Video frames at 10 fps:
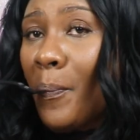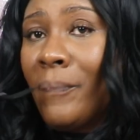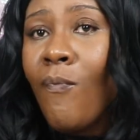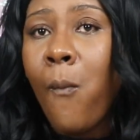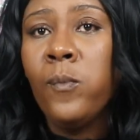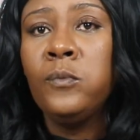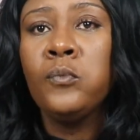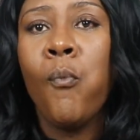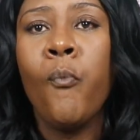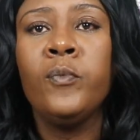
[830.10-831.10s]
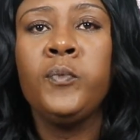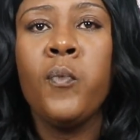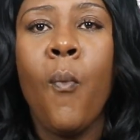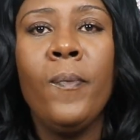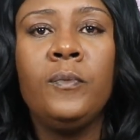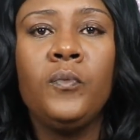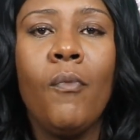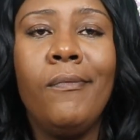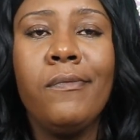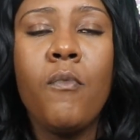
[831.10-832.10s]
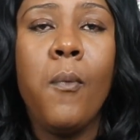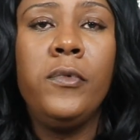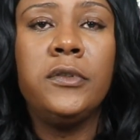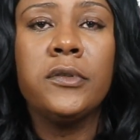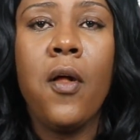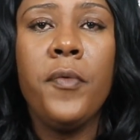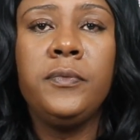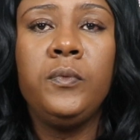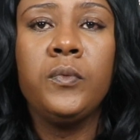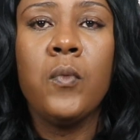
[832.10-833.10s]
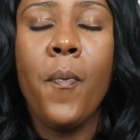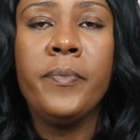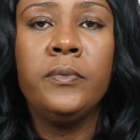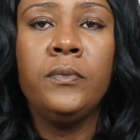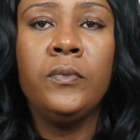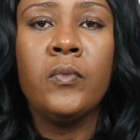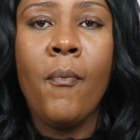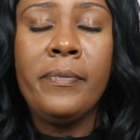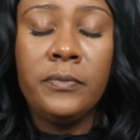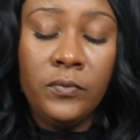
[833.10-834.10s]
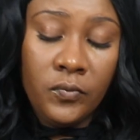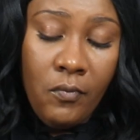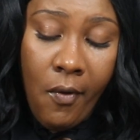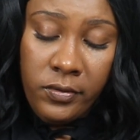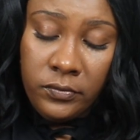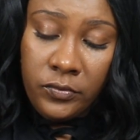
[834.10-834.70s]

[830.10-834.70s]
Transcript: I just said it was good, Mom. I said that at the beginning of the video.